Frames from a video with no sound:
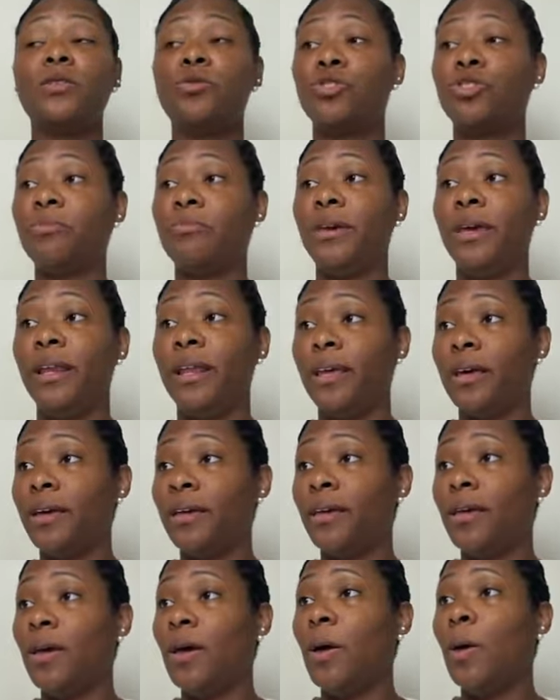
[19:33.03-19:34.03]
social
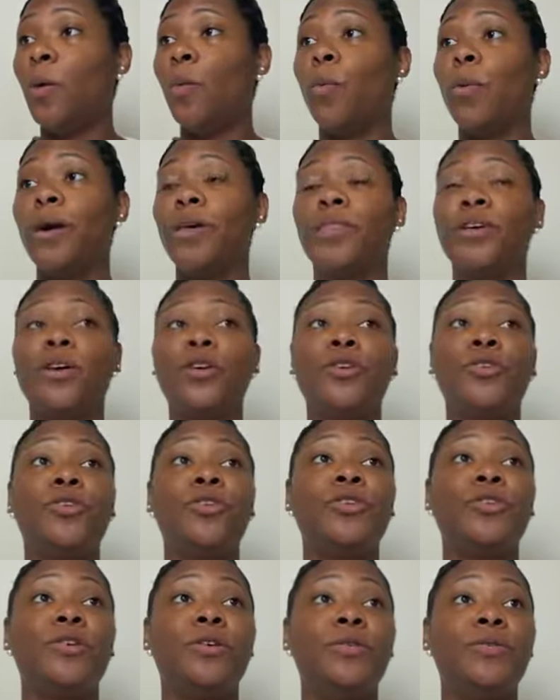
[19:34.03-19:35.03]
media, whether
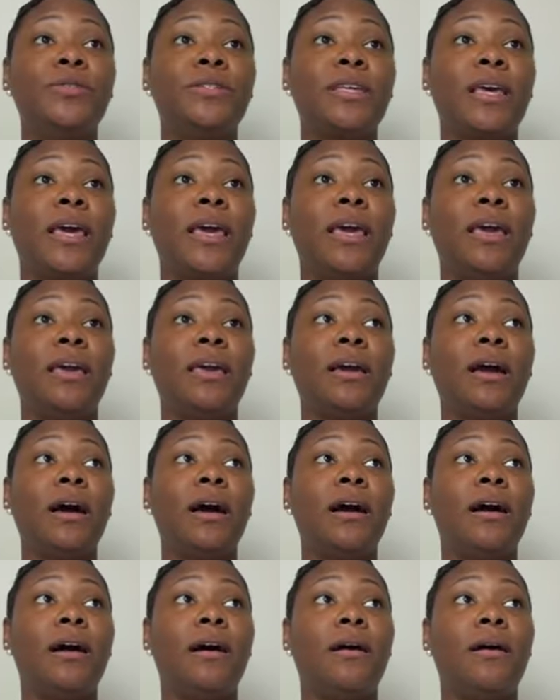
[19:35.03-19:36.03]
you're using,
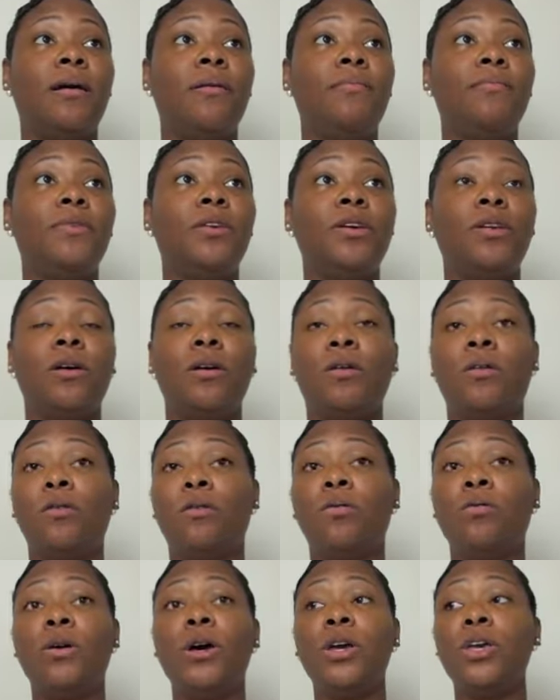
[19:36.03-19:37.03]

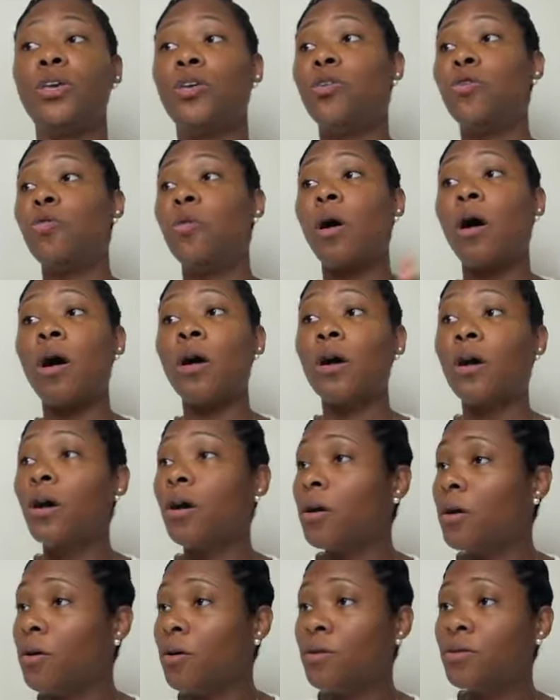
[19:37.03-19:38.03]
QR
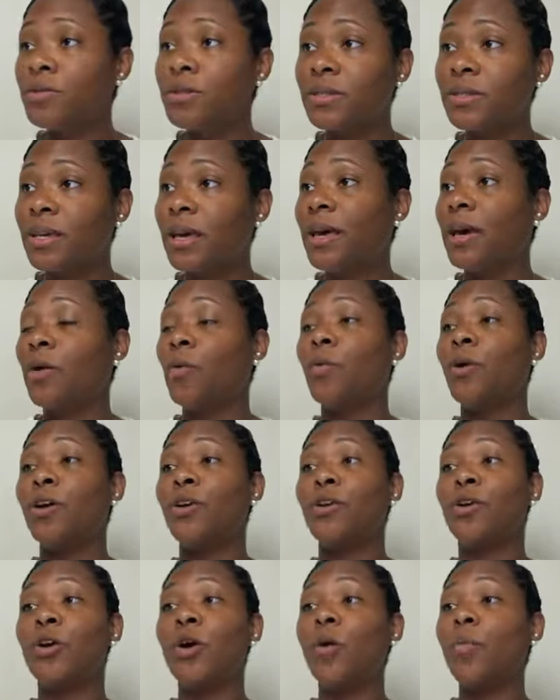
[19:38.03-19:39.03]
codes,
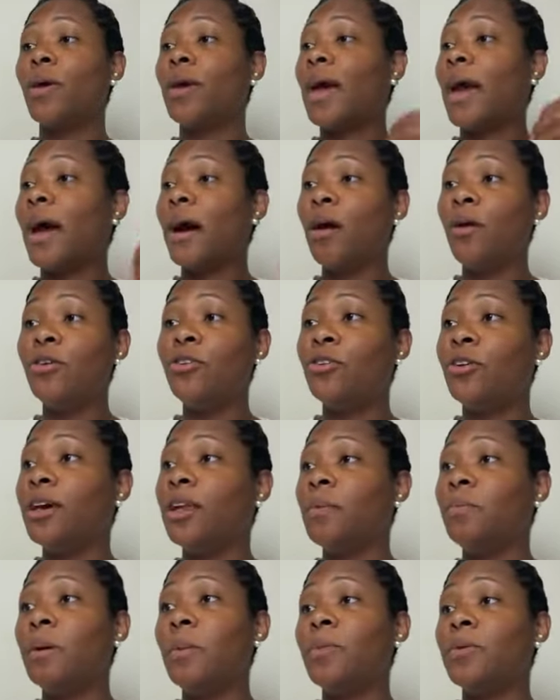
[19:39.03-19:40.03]
where you're going out and you're
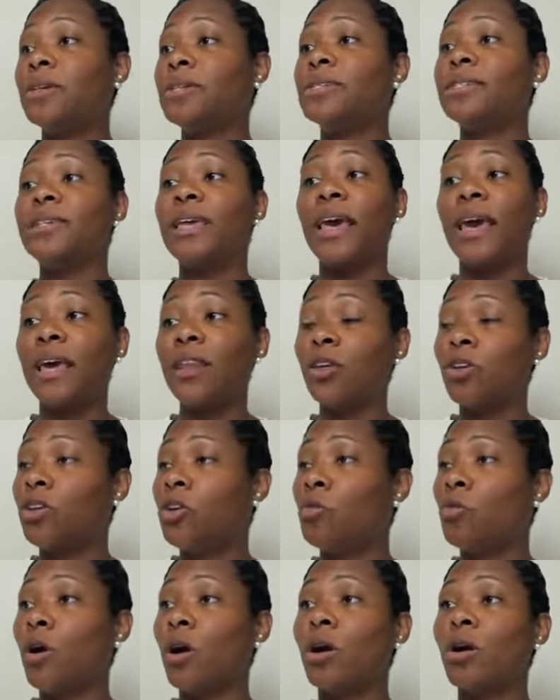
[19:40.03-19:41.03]
getting people to scan the
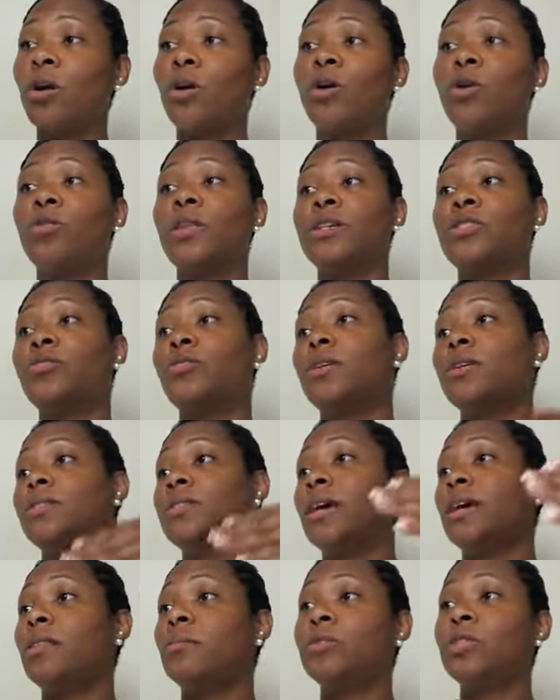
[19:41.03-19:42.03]
QR code that's going
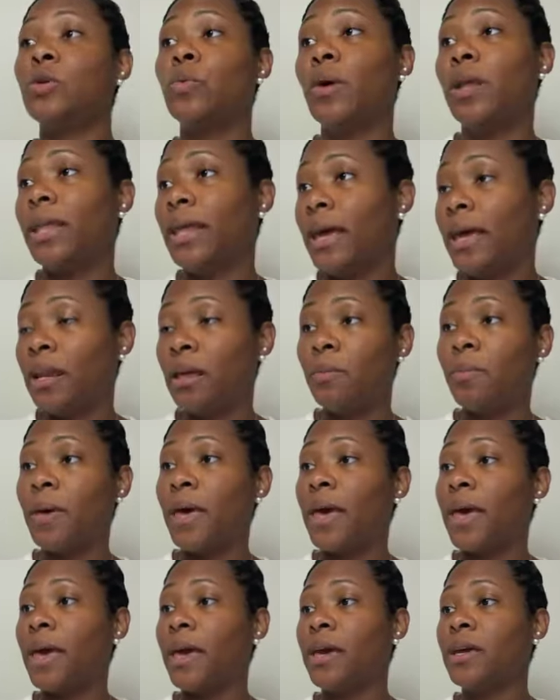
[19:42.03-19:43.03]
to take them to a landing
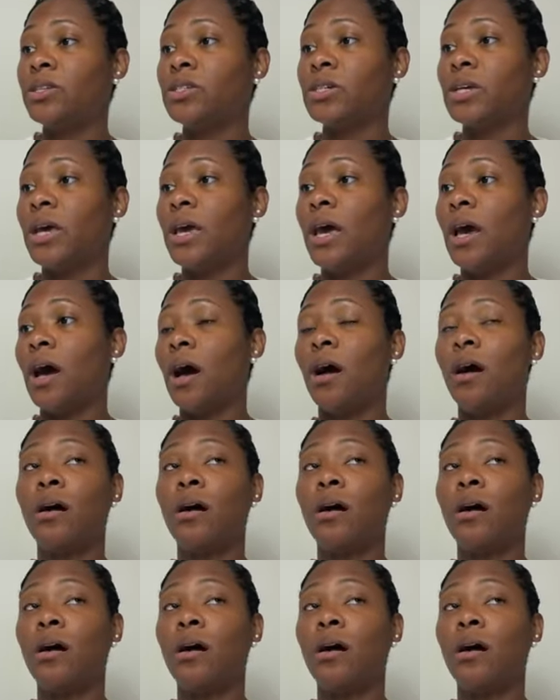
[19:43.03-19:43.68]
page,